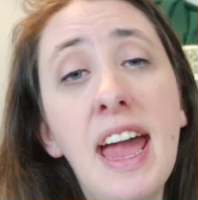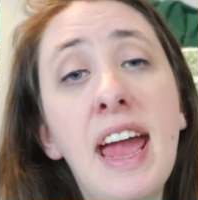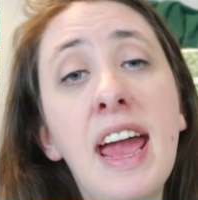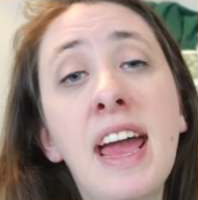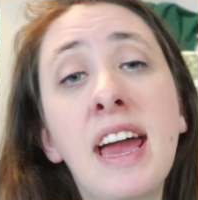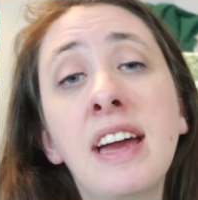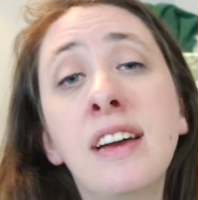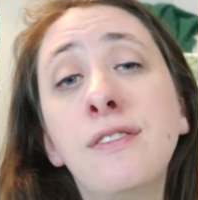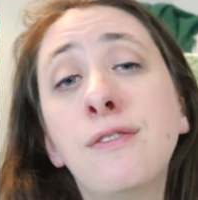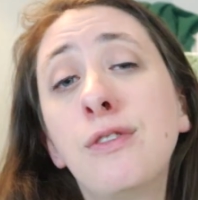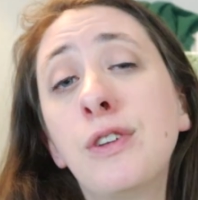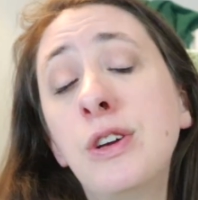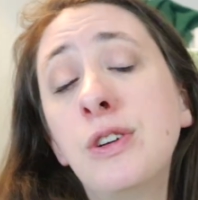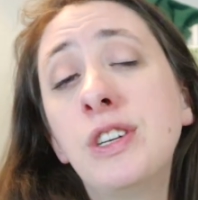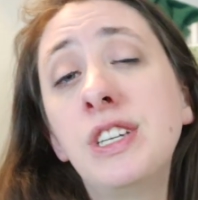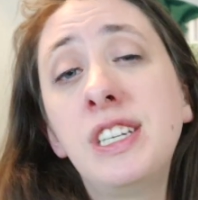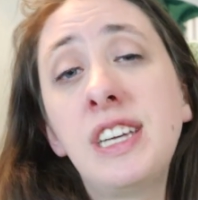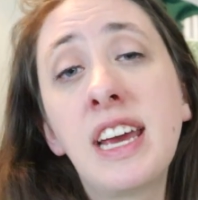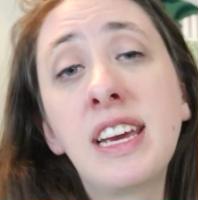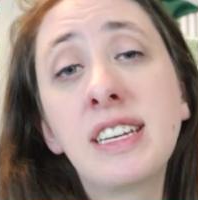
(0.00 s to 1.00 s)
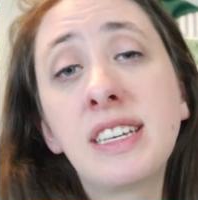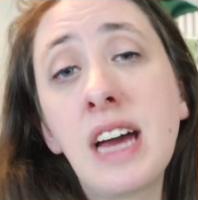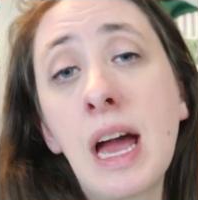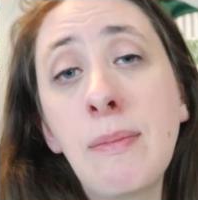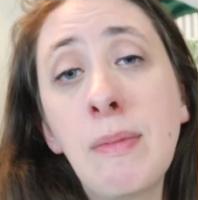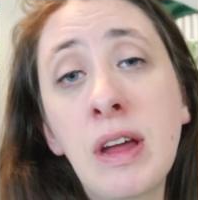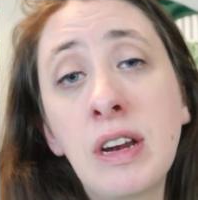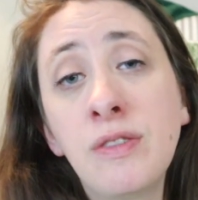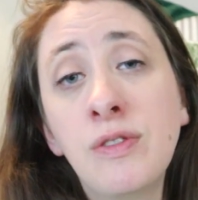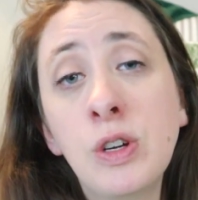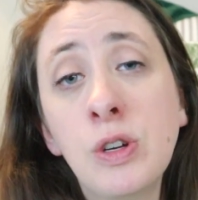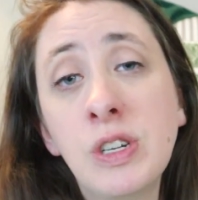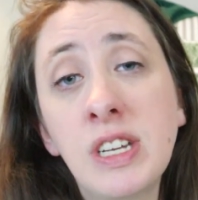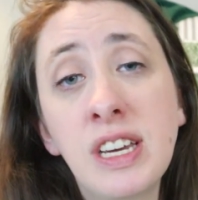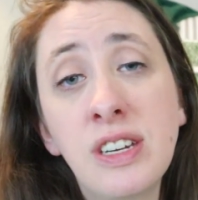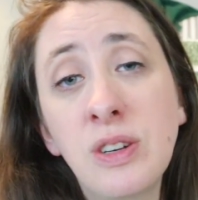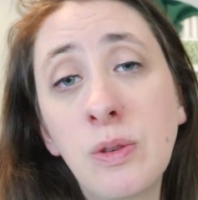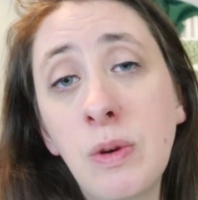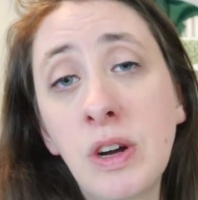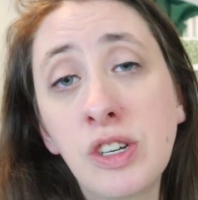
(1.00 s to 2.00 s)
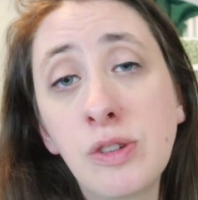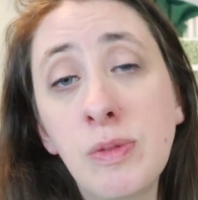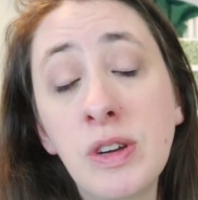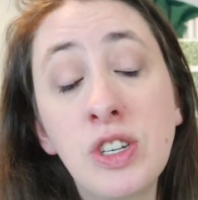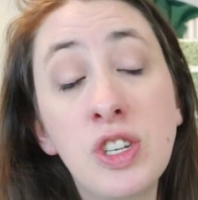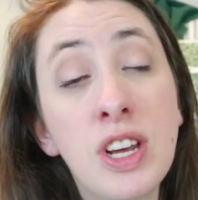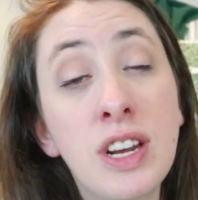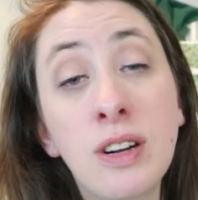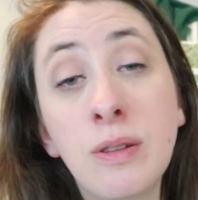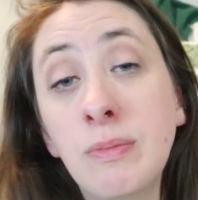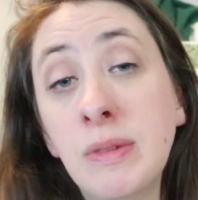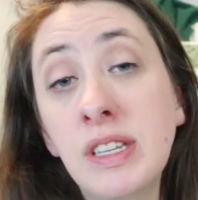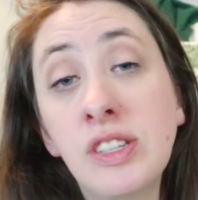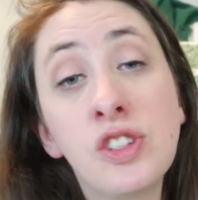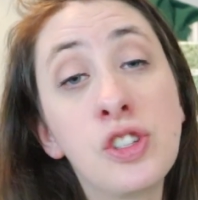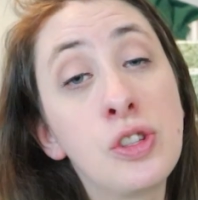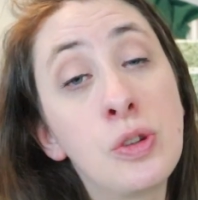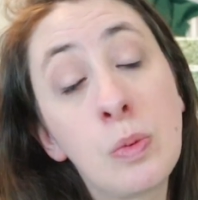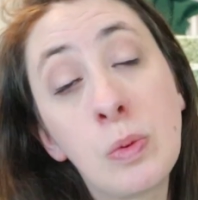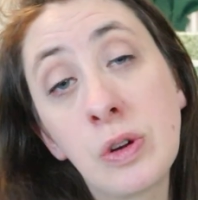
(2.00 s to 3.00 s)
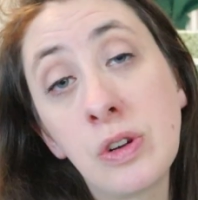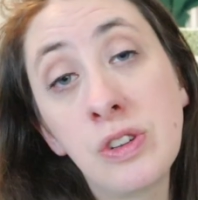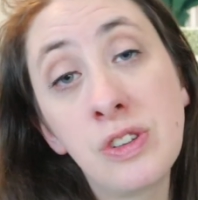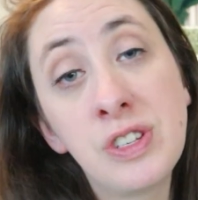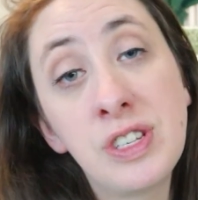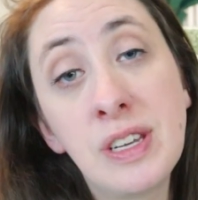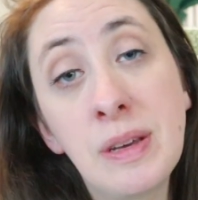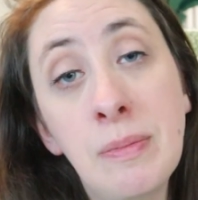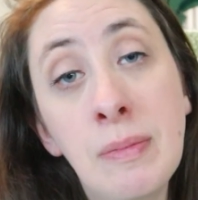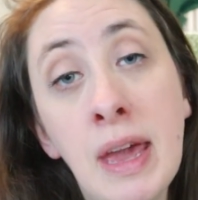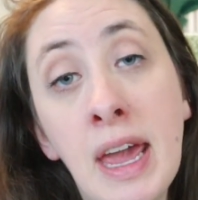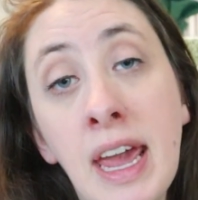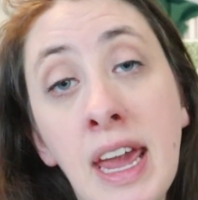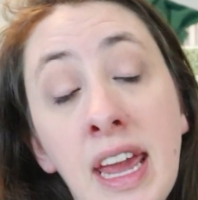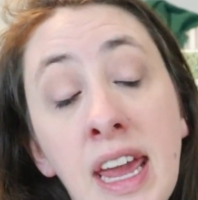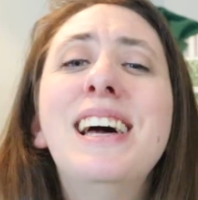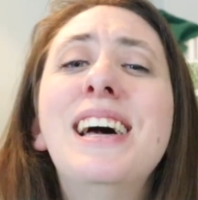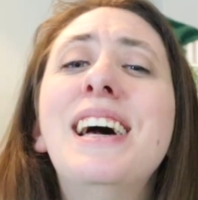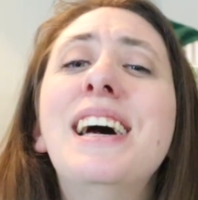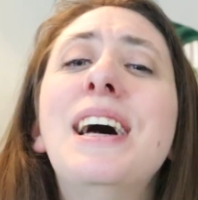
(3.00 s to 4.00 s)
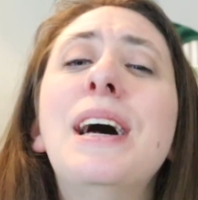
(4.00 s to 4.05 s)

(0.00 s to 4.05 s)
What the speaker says: and for you to take time out of your day to watch my channel means the world to me.